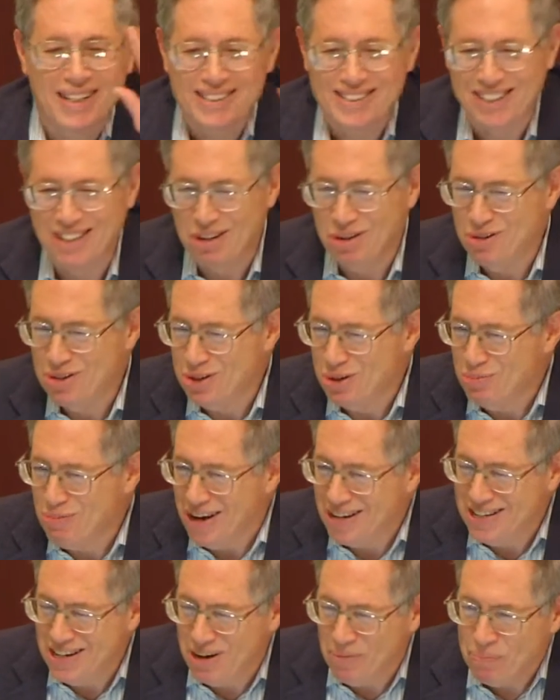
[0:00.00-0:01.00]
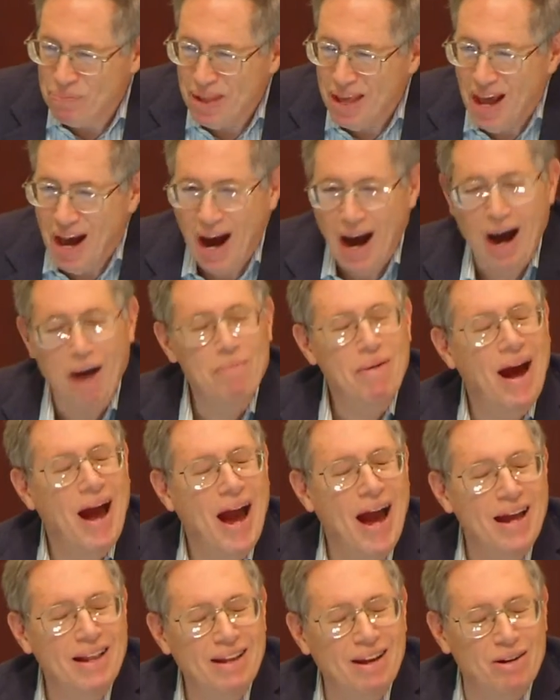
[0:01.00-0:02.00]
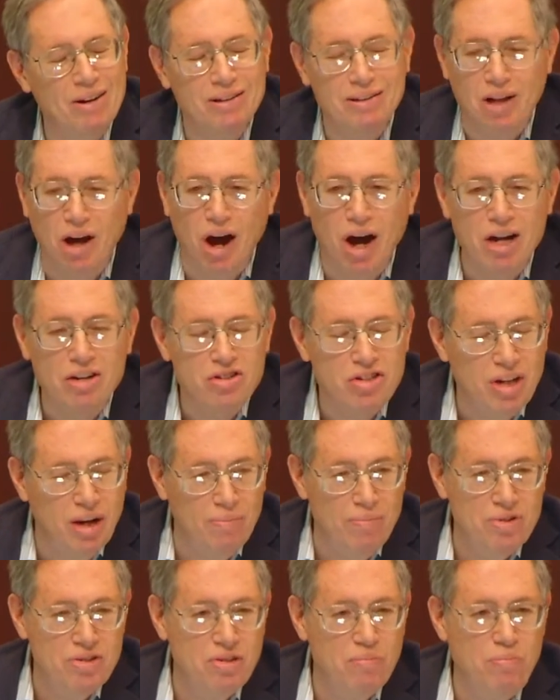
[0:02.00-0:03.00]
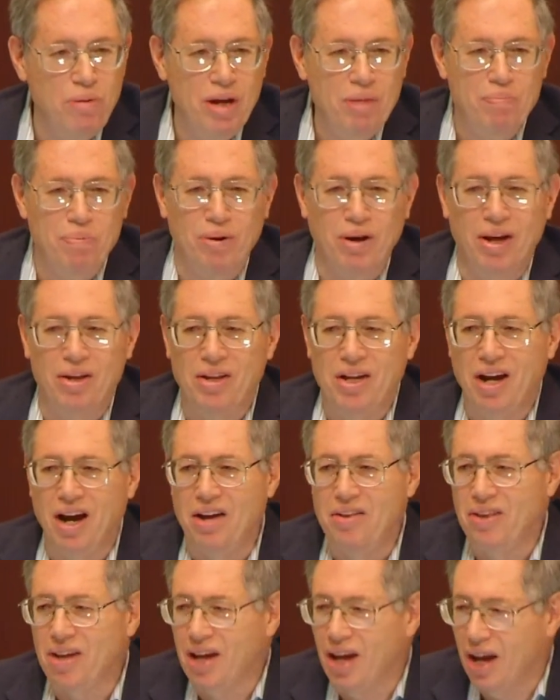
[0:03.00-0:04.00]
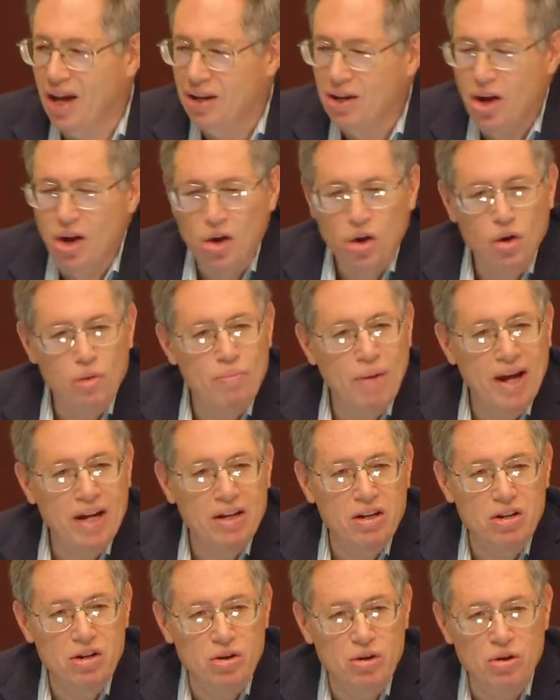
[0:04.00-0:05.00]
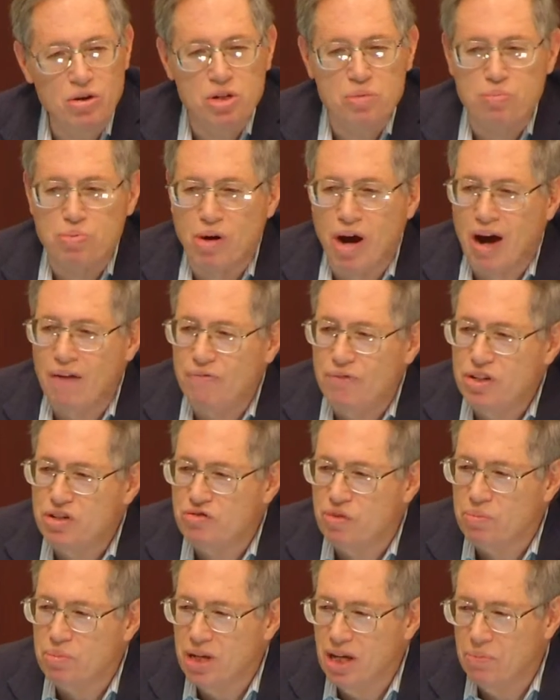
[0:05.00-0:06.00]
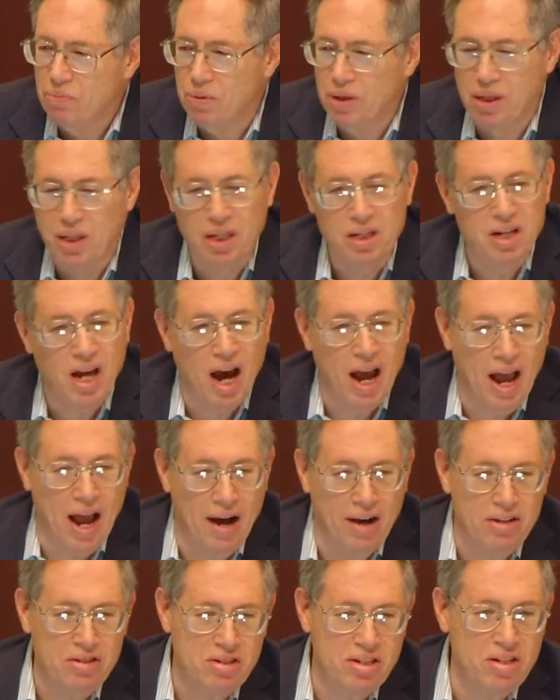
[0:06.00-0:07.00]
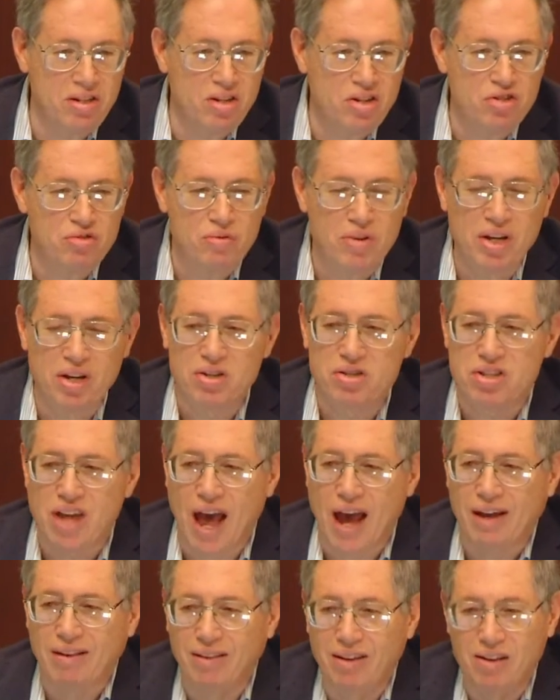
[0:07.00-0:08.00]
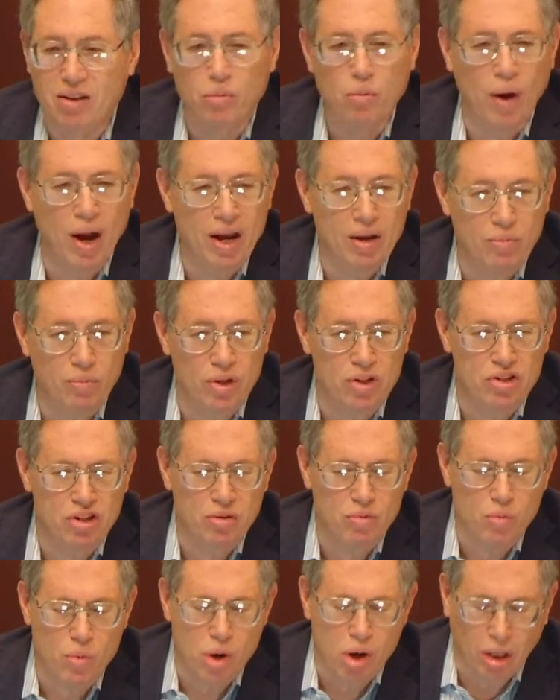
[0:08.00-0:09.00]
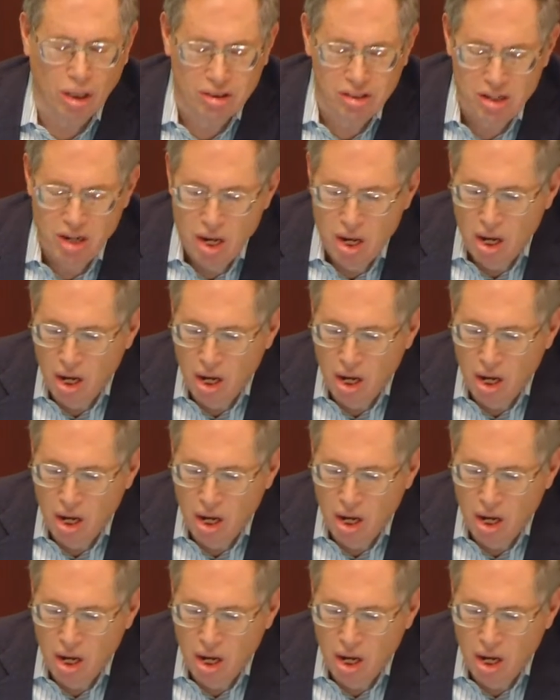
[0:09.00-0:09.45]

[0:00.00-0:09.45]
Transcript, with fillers: to you too, my dear. Um, and there are large numbers of people, on the other hand, who make huge profits from keeping the dialysis industry exactly the way in which it works.